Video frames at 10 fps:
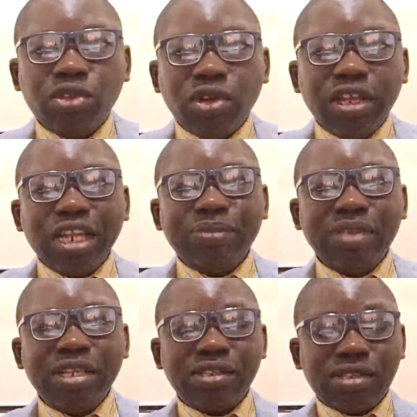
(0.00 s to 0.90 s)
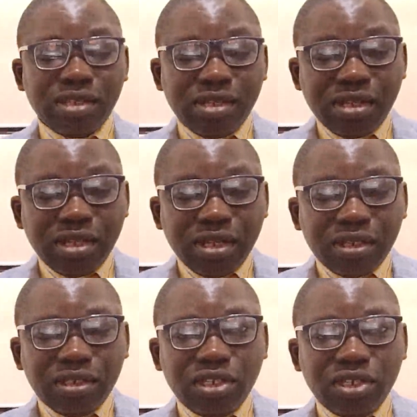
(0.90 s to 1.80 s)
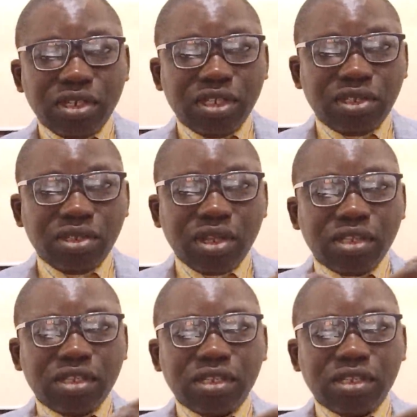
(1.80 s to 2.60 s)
Every word should earn its place.